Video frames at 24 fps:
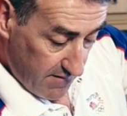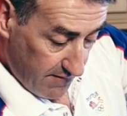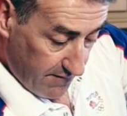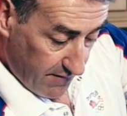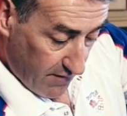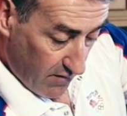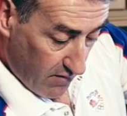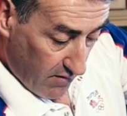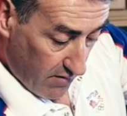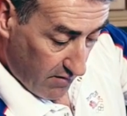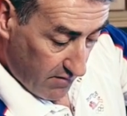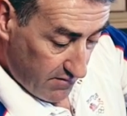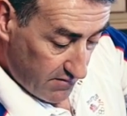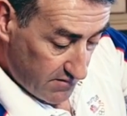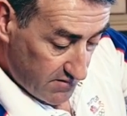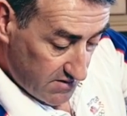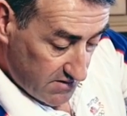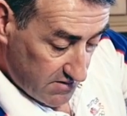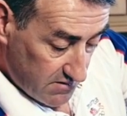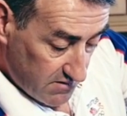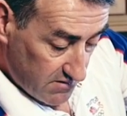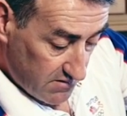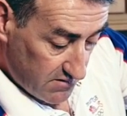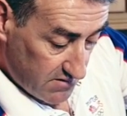for
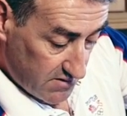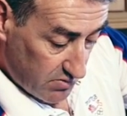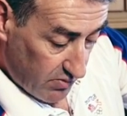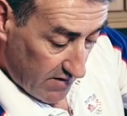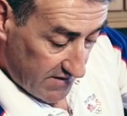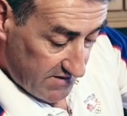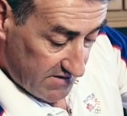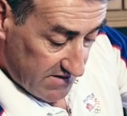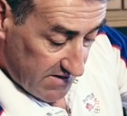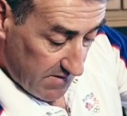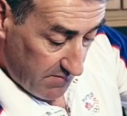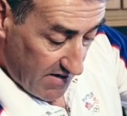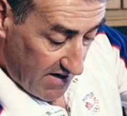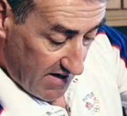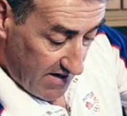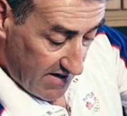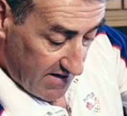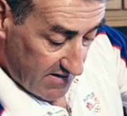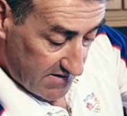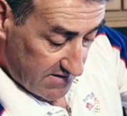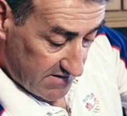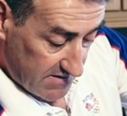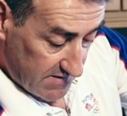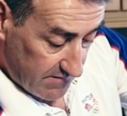20
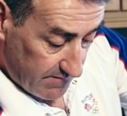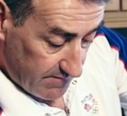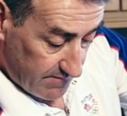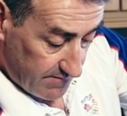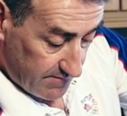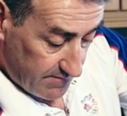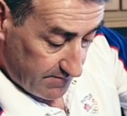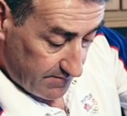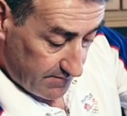minutes,